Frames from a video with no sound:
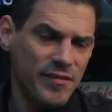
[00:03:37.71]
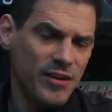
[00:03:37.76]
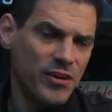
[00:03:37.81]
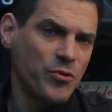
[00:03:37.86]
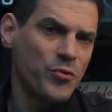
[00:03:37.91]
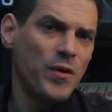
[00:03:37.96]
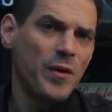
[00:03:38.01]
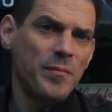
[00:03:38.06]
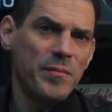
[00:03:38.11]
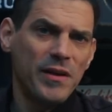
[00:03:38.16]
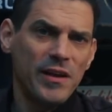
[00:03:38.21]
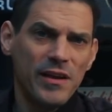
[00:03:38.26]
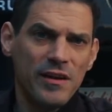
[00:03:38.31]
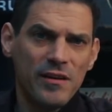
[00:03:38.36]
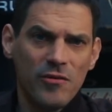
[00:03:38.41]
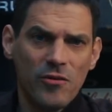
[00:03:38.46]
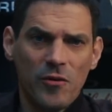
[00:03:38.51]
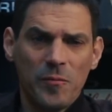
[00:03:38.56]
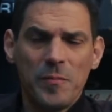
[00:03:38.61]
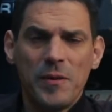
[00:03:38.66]

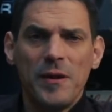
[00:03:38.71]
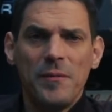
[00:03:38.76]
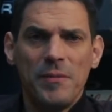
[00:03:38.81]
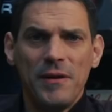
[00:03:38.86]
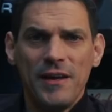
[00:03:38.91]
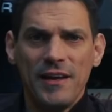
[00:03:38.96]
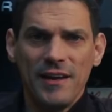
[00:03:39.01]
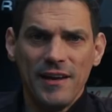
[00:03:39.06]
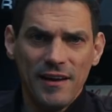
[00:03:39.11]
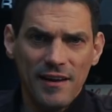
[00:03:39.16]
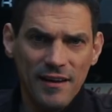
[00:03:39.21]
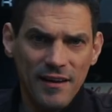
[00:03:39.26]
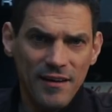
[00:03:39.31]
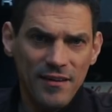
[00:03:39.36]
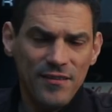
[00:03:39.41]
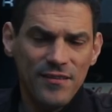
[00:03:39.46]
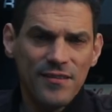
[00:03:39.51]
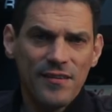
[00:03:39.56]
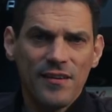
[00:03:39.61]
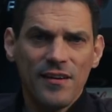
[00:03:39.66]
equipment or
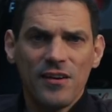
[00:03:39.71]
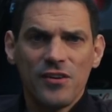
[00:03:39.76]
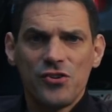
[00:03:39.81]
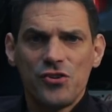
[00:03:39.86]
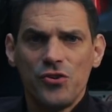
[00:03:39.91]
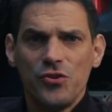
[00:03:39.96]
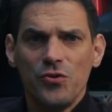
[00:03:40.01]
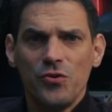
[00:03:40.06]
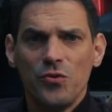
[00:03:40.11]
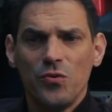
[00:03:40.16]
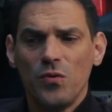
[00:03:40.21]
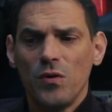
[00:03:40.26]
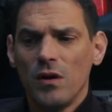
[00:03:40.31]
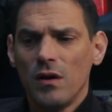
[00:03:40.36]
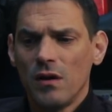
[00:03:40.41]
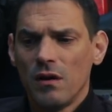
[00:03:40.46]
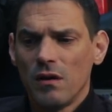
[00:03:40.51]
PPEs to